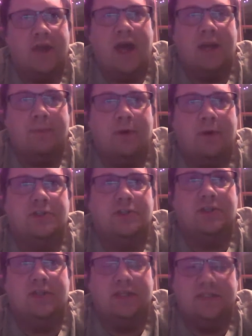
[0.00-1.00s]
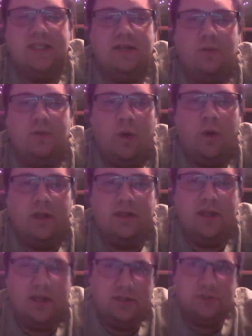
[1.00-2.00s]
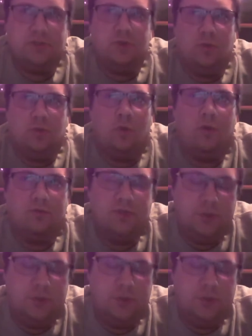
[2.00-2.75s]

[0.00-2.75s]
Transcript: kind of person that didn't want to work